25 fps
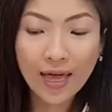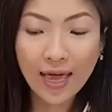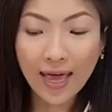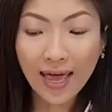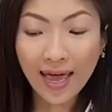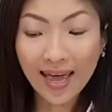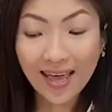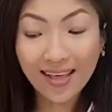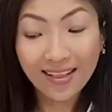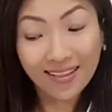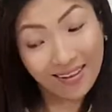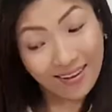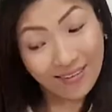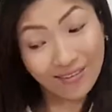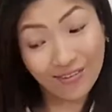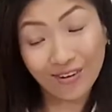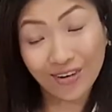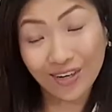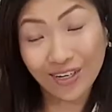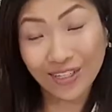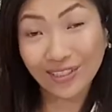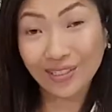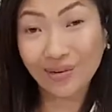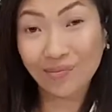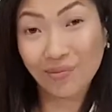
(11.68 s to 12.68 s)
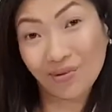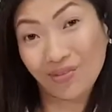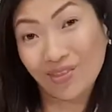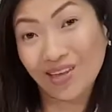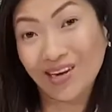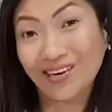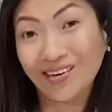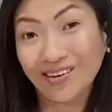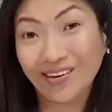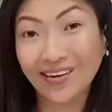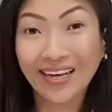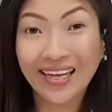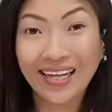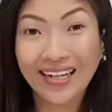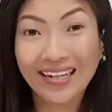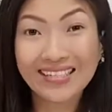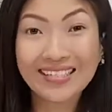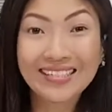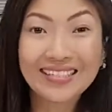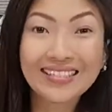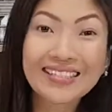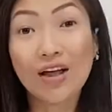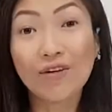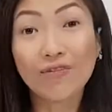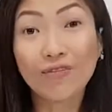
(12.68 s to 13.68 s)
And of course, some of their
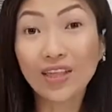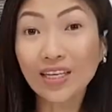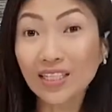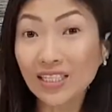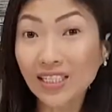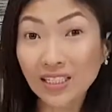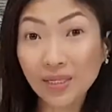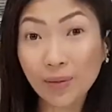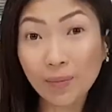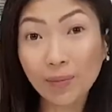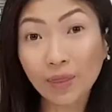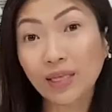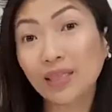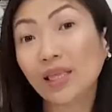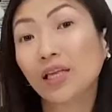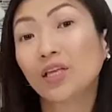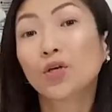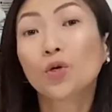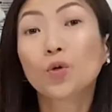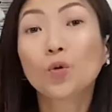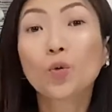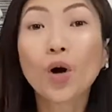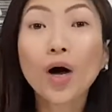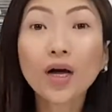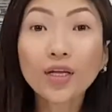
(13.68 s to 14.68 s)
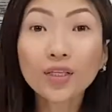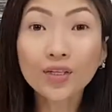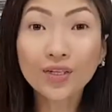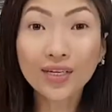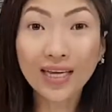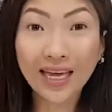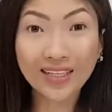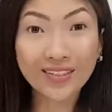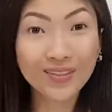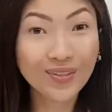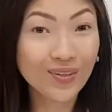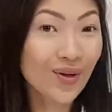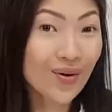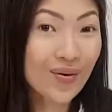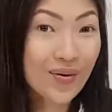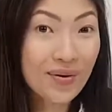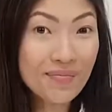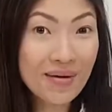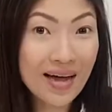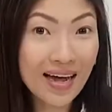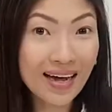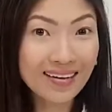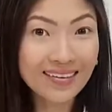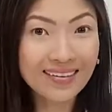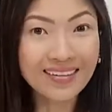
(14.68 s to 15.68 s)
oils. If this is something that you want to get to know
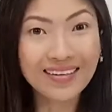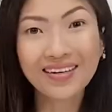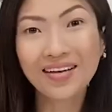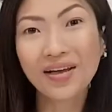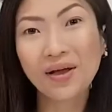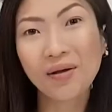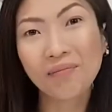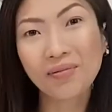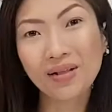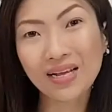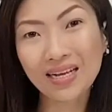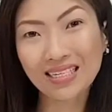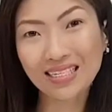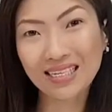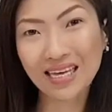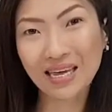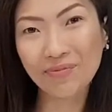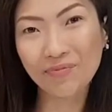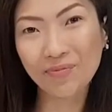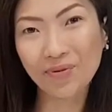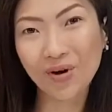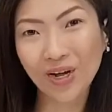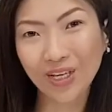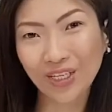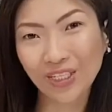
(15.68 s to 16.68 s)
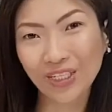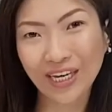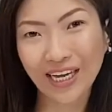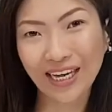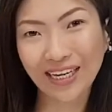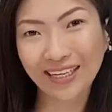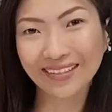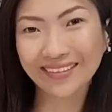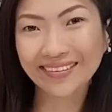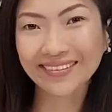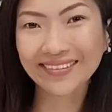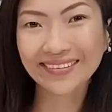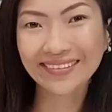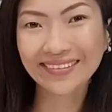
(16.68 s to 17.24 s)
about, please keep watching.